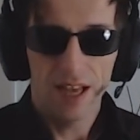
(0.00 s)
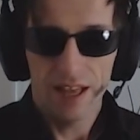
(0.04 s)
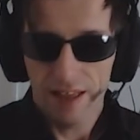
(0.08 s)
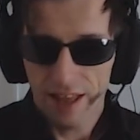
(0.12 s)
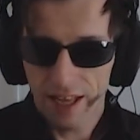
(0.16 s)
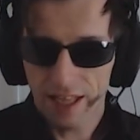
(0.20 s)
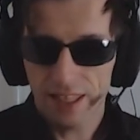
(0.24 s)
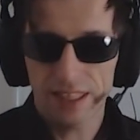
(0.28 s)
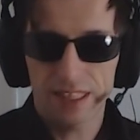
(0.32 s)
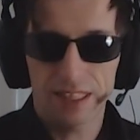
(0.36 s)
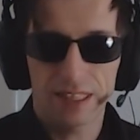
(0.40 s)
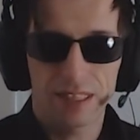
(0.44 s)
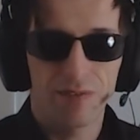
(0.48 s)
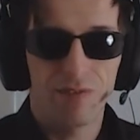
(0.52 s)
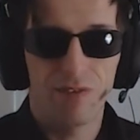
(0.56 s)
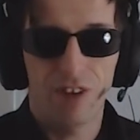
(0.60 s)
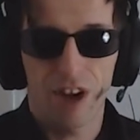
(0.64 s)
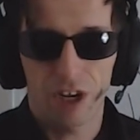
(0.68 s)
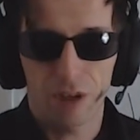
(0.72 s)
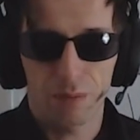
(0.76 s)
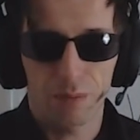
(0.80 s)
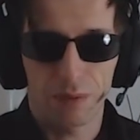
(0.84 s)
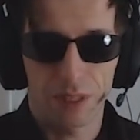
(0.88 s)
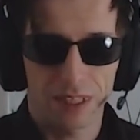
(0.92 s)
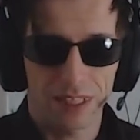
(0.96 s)
that's
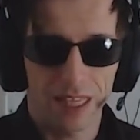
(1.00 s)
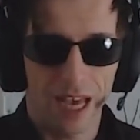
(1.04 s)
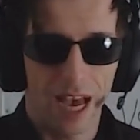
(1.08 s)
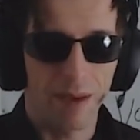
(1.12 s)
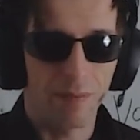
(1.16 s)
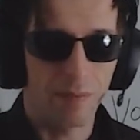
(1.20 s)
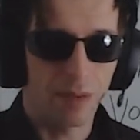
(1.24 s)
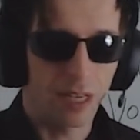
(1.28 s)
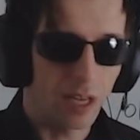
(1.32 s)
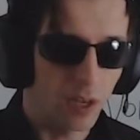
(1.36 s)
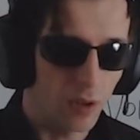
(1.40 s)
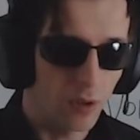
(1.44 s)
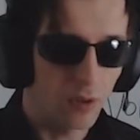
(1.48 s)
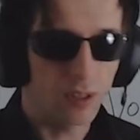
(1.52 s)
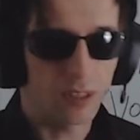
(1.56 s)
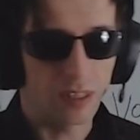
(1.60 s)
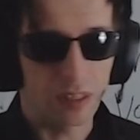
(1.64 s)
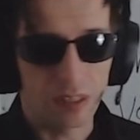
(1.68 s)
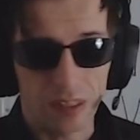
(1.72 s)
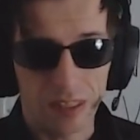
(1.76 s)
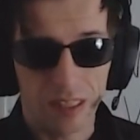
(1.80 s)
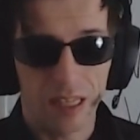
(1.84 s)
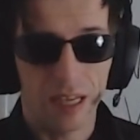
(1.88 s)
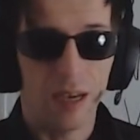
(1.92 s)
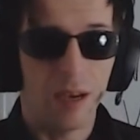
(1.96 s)
valuable time he
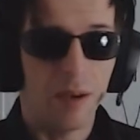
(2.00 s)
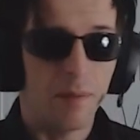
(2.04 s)
loses,